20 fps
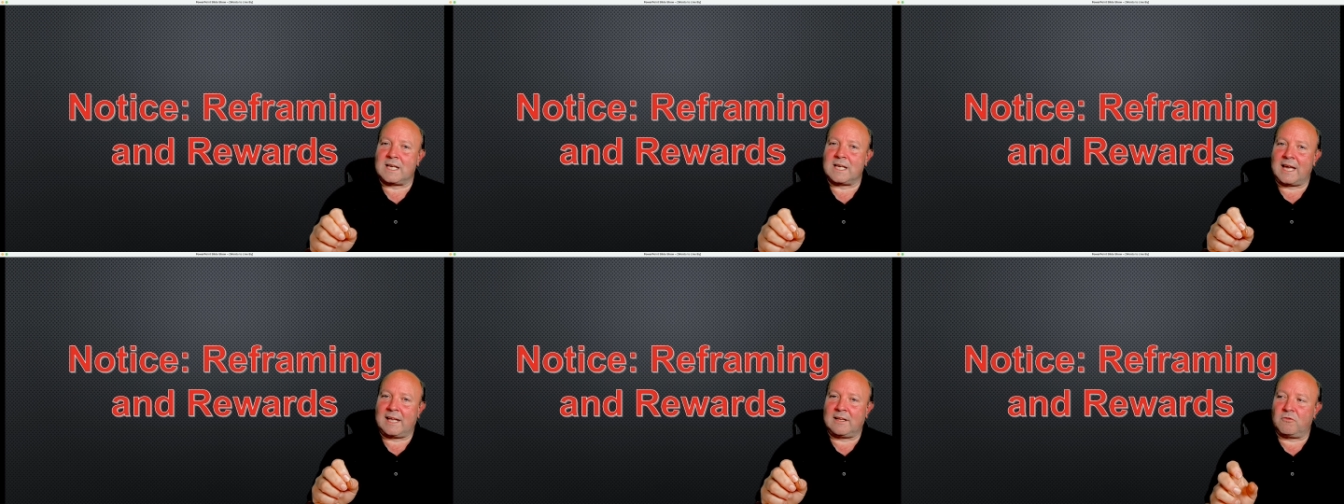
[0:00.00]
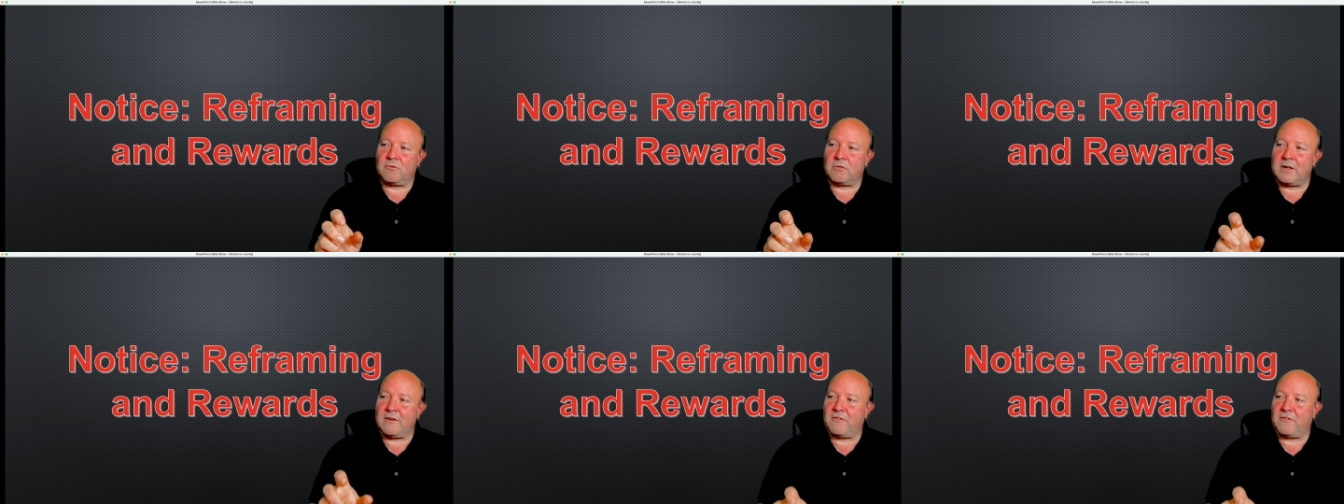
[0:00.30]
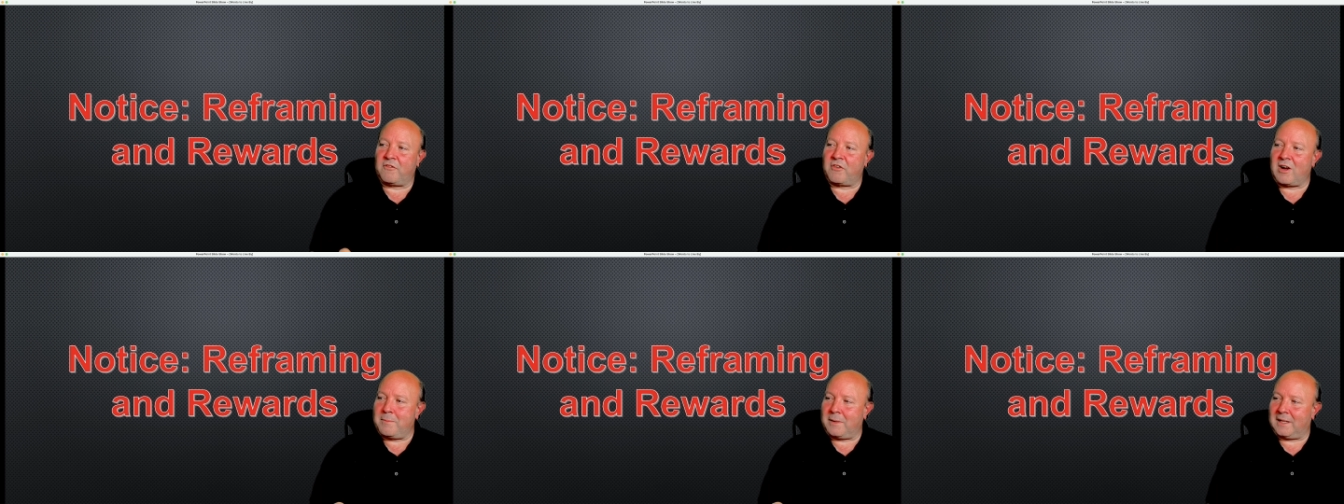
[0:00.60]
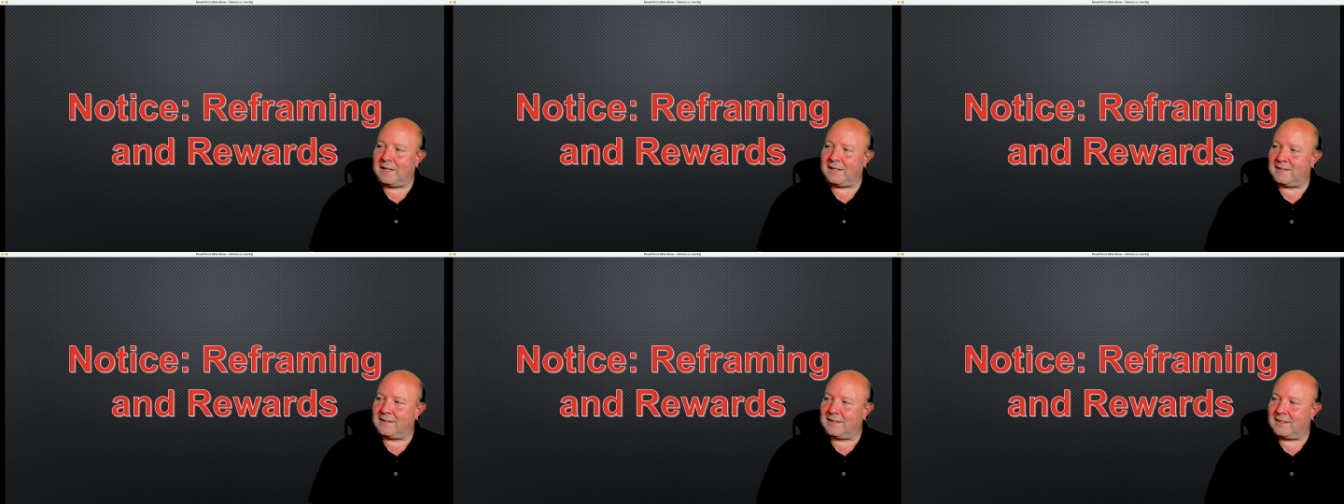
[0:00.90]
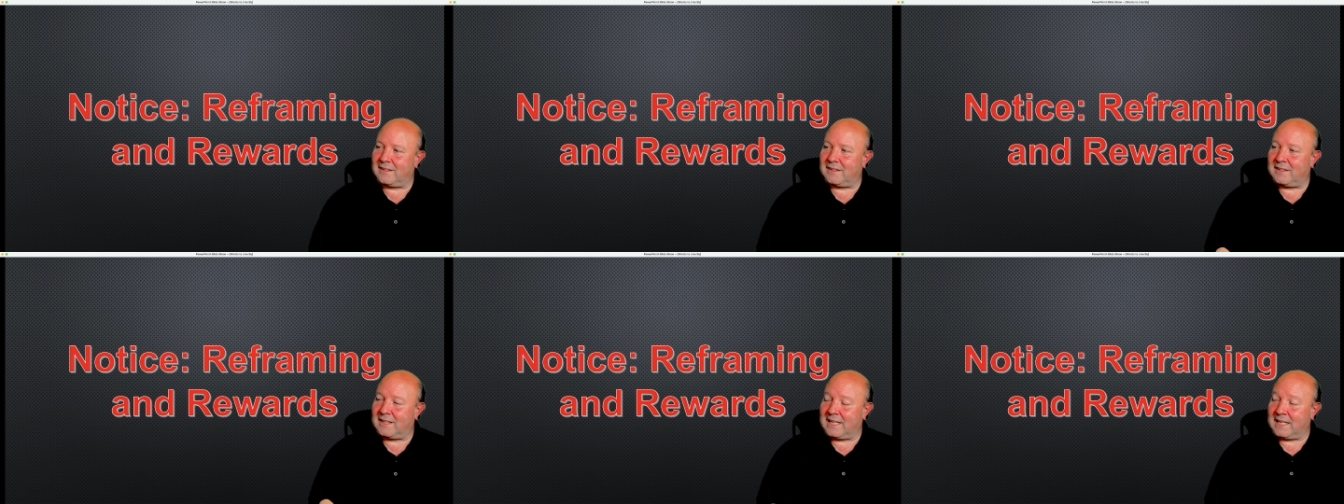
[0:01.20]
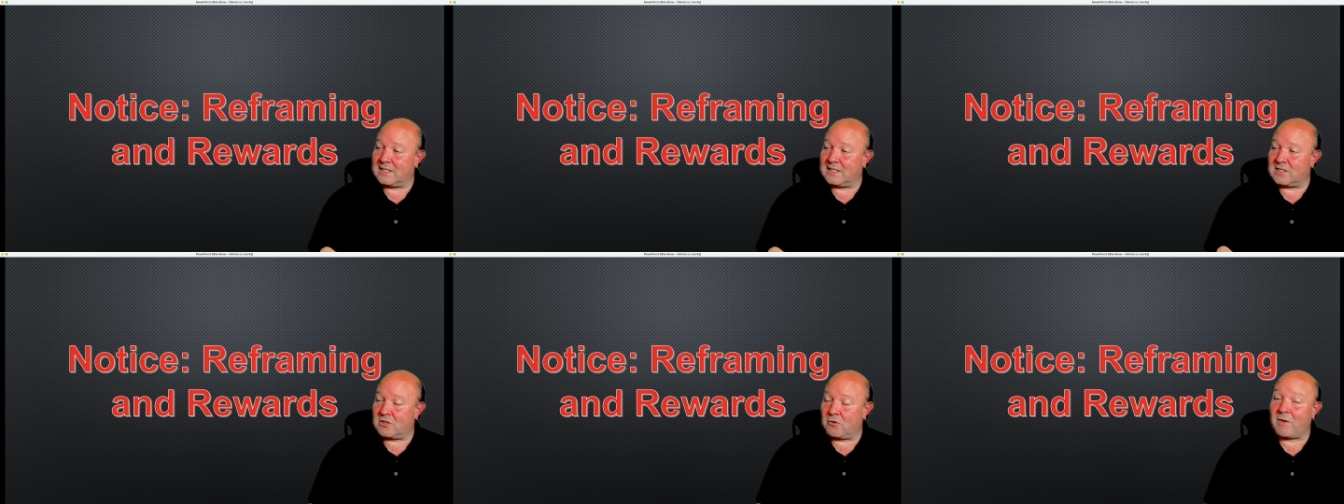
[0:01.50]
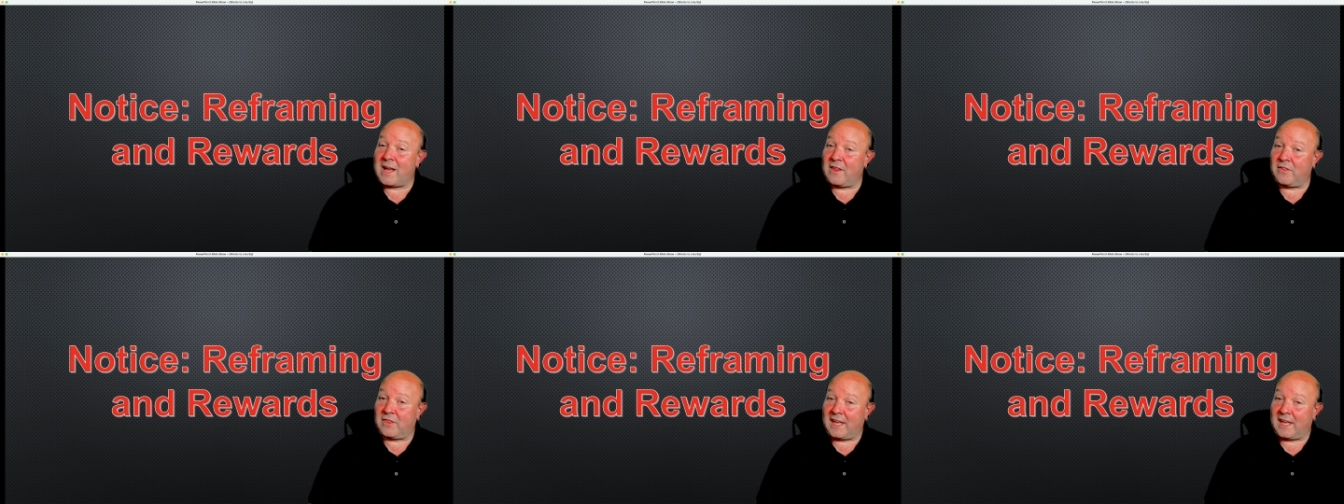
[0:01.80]
and reframing things
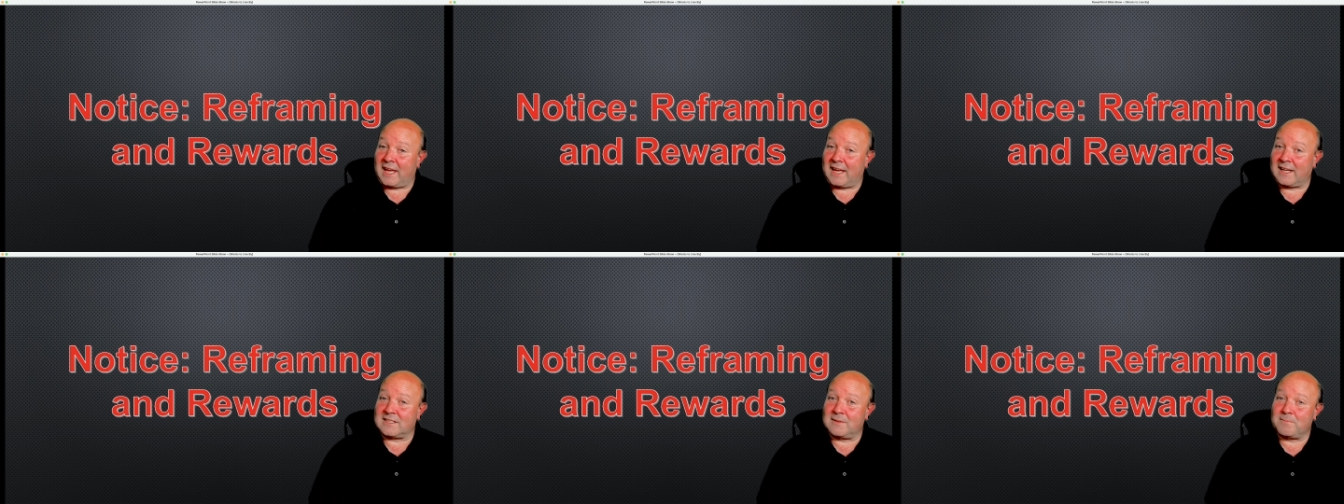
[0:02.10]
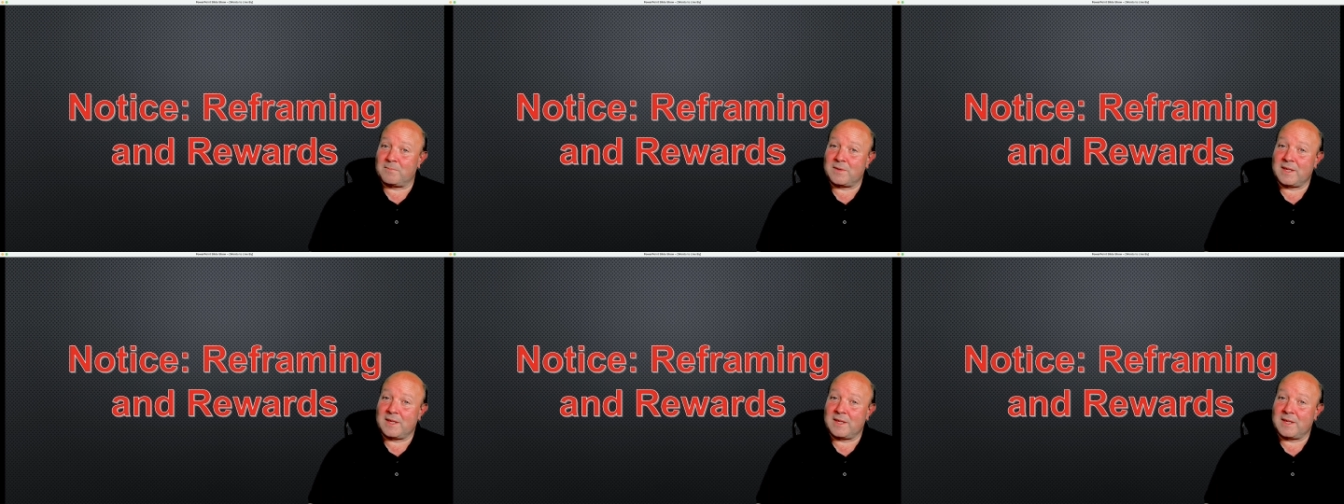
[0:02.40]
around that.